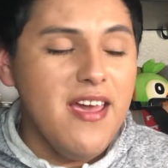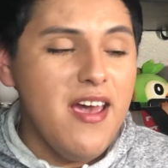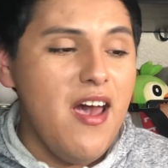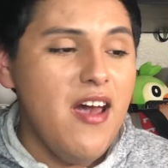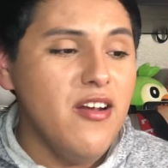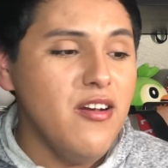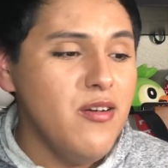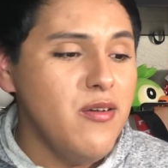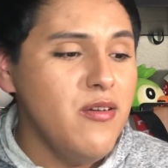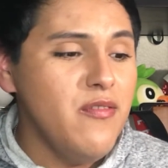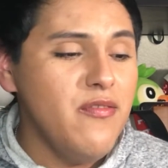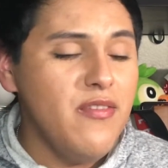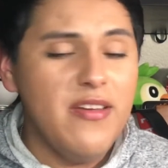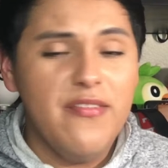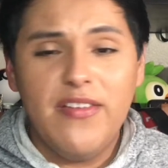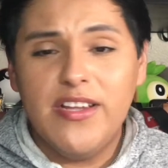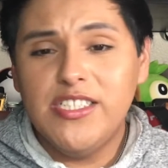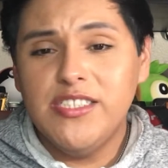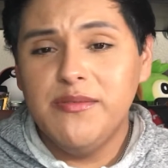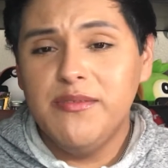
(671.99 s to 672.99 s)
I don't know if
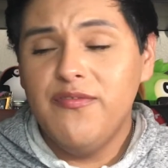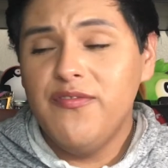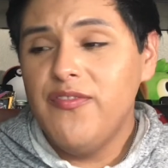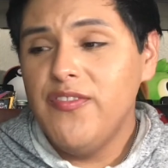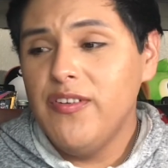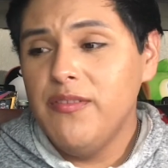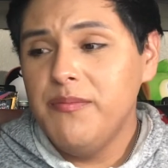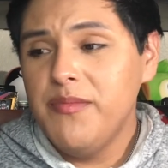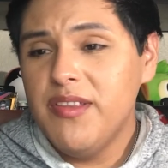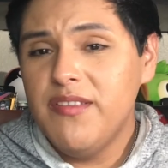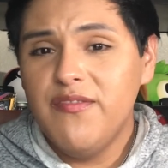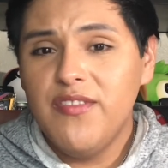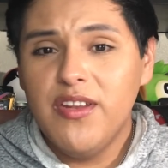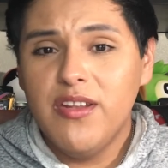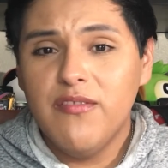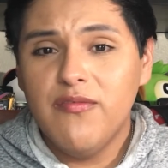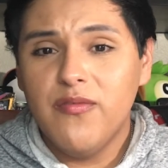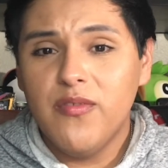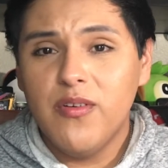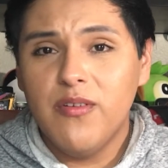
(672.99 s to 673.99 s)
I should film this
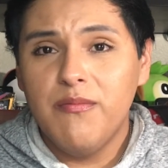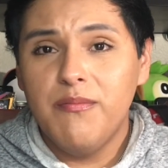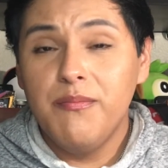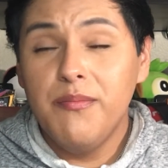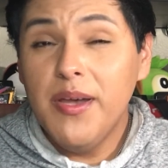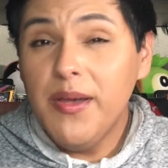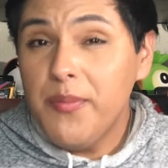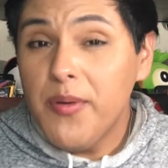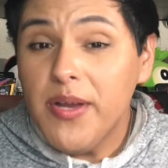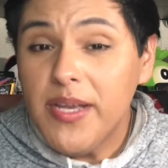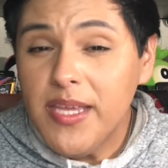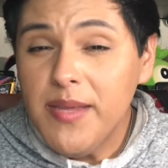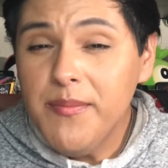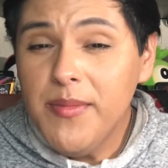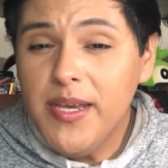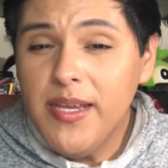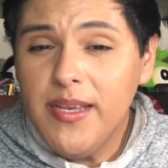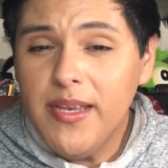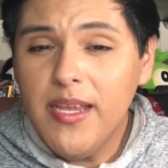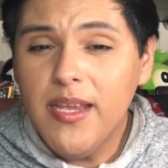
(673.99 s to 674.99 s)
video for my Pokemon
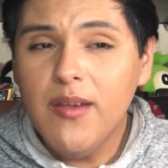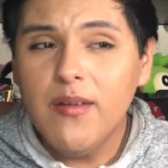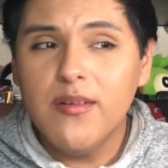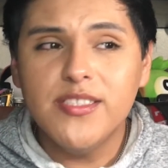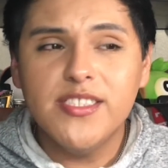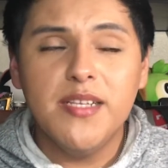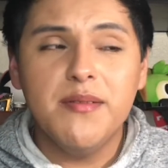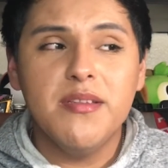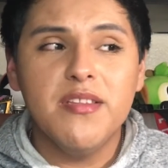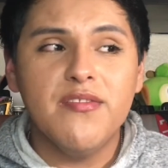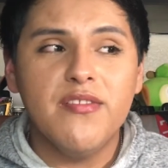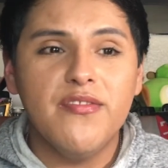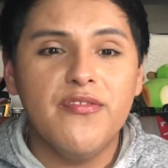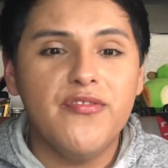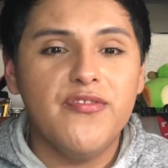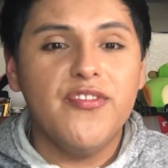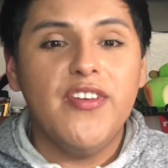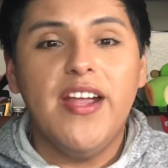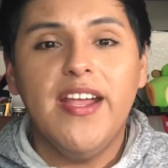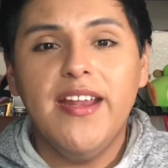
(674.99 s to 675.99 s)
Monday or save this for
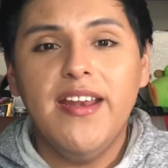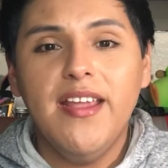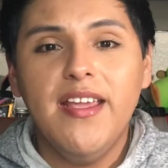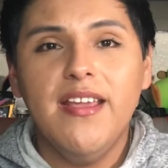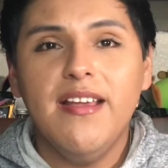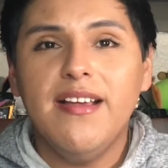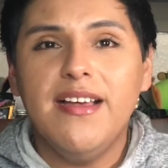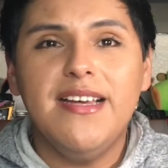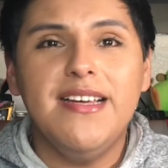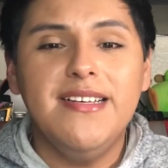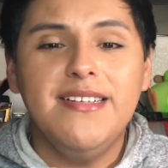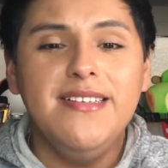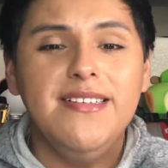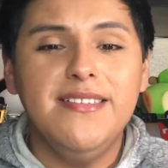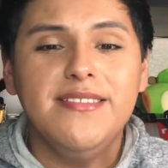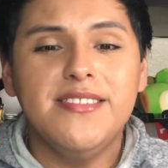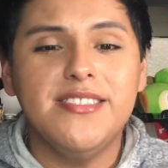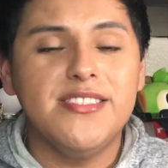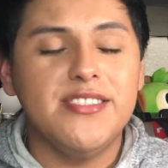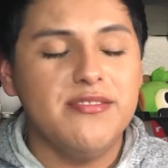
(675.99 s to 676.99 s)
Friday. Oh,
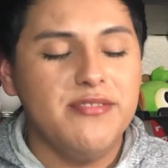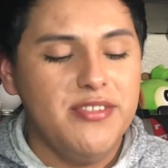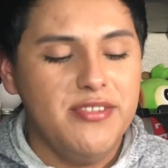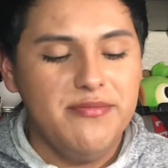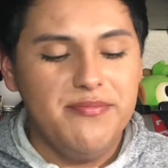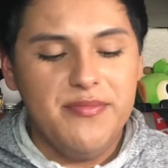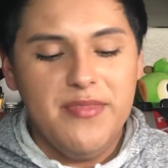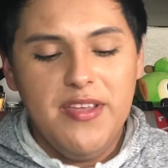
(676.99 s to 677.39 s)
I just don't know.